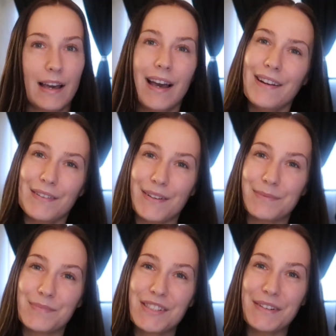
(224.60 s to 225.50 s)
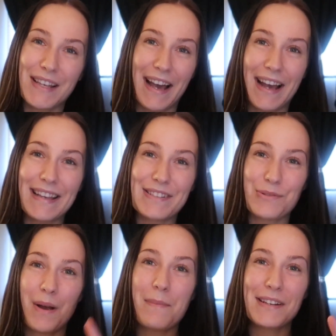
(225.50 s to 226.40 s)
I don't know. So yeah, I
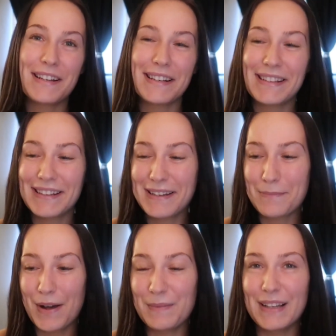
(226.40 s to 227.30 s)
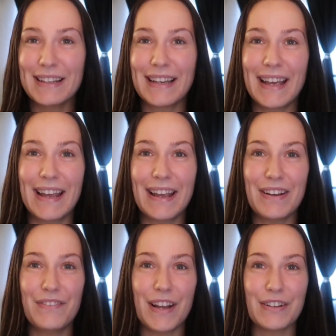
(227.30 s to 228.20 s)
use Robinhood, Public,
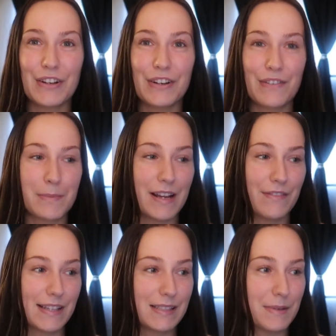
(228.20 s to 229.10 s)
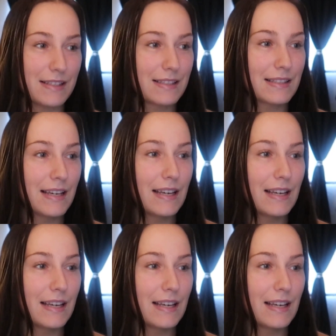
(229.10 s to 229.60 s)
and Vanguard for my investments.